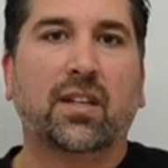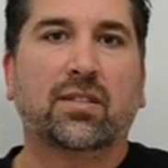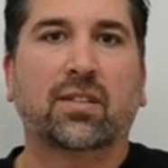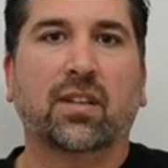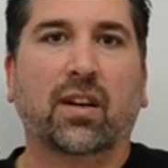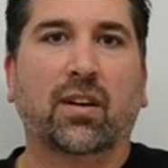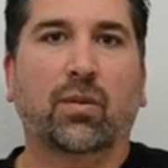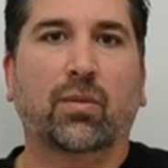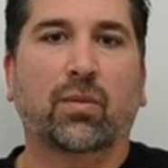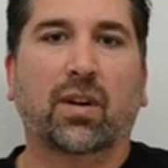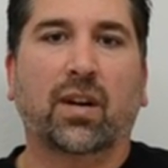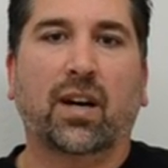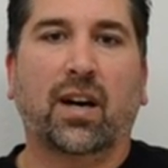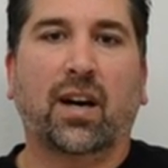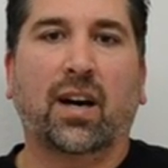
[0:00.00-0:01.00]

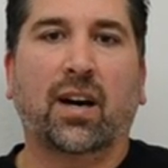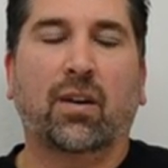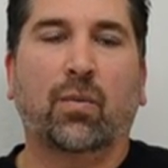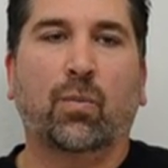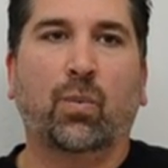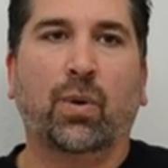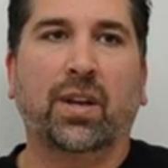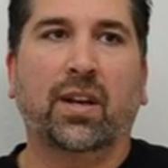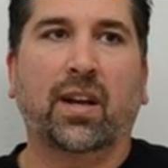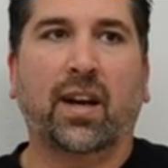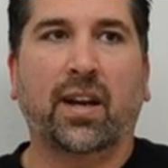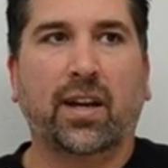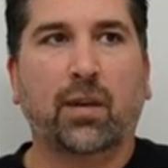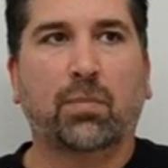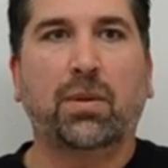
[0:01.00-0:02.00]
So when
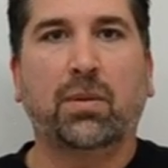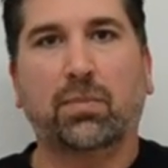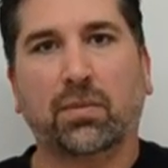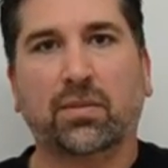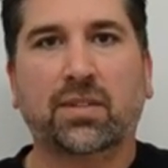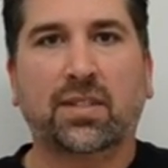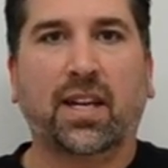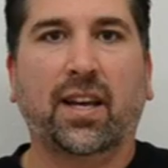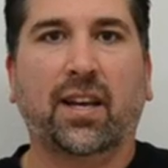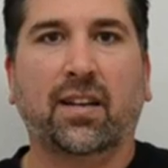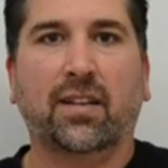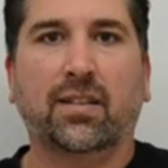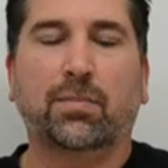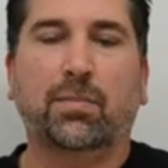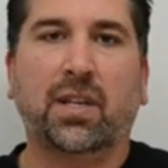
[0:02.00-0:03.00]
I hear people
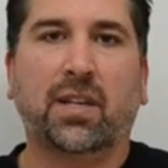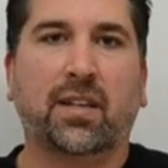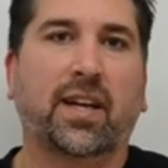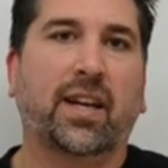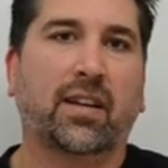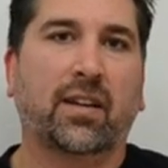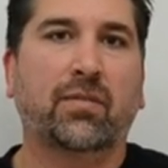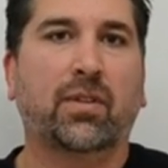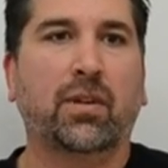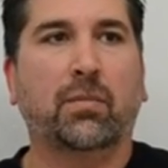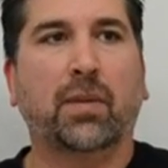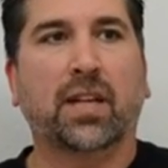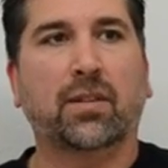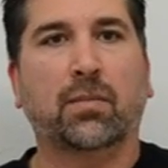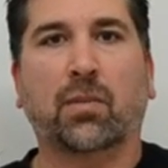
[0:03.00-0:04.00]
speaking negatively
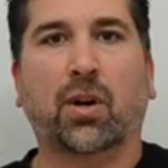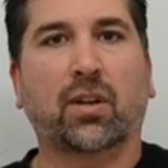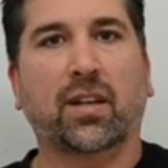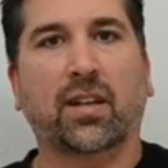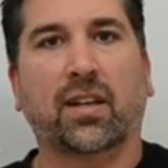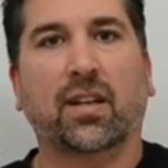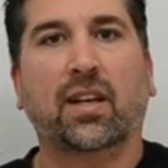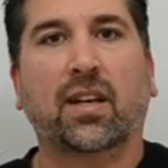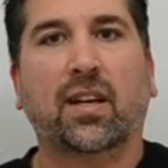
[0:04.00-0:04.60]
about the market,